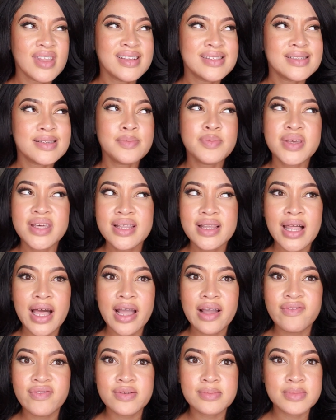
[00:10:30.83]
to be
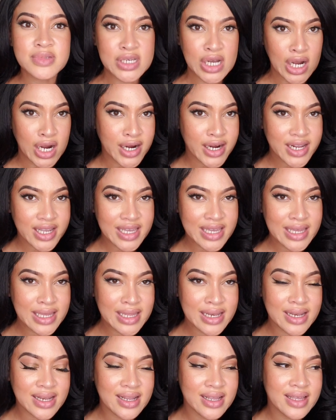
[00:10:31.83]
like from
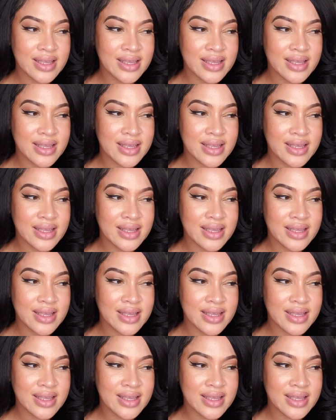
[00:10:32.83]
Target,